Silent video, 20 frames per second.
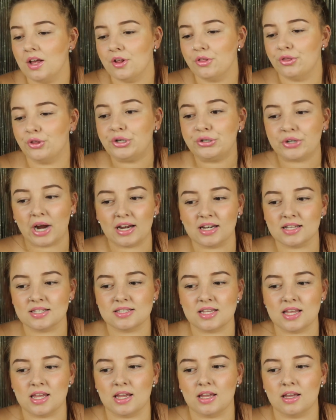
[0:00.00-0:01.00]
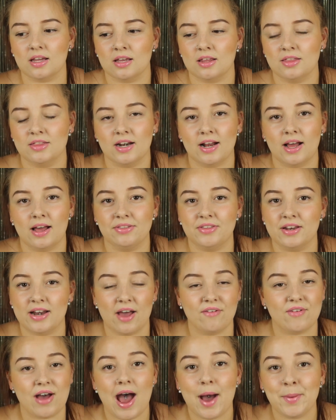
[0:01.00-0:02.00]
the greatest thing that
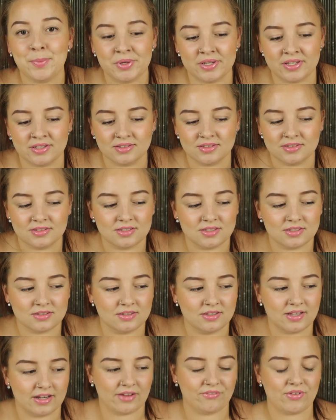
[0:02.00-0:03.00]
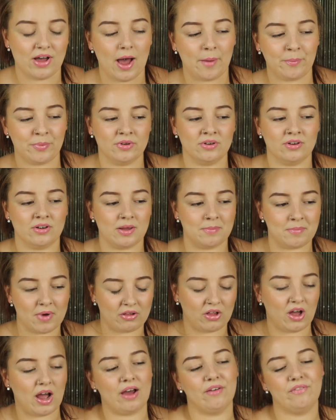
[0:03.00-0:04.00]
ever happened in
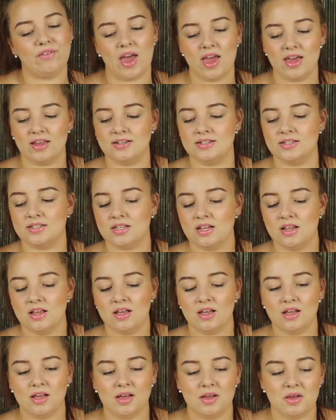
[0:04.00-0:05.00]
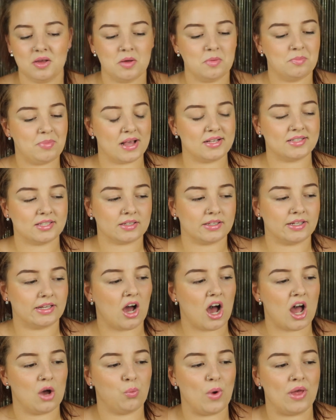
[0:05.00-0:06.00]
my life. And
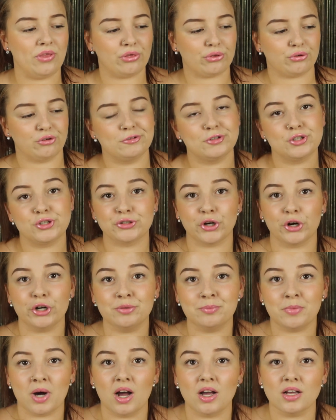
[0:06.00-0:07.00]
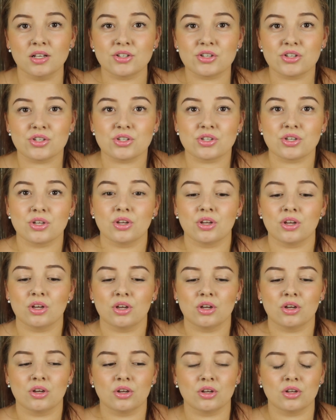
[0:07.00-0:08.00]
basically, I went through so much
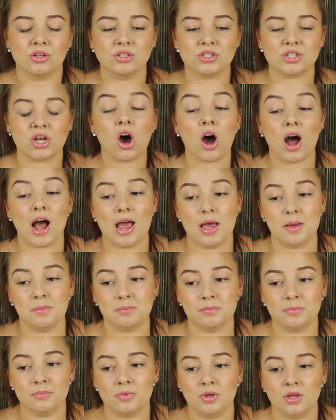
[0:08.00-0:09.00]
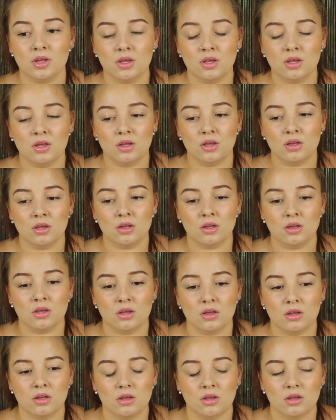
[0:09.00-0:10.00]
time.
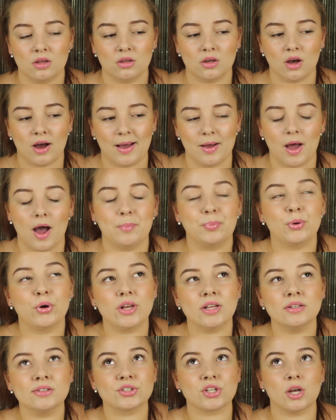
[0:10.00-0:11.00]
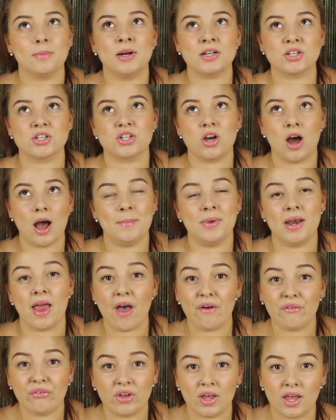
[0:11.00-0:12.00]
I put in so much time and
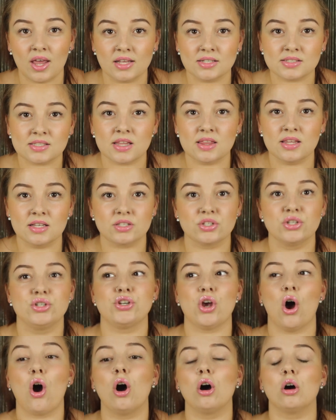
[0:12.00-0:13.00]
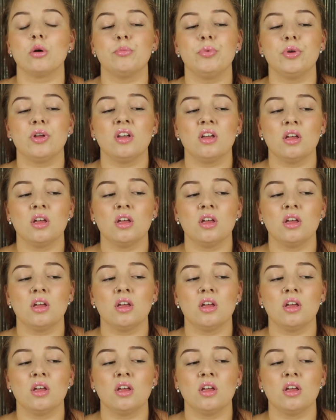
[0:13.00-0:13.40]
effort into this job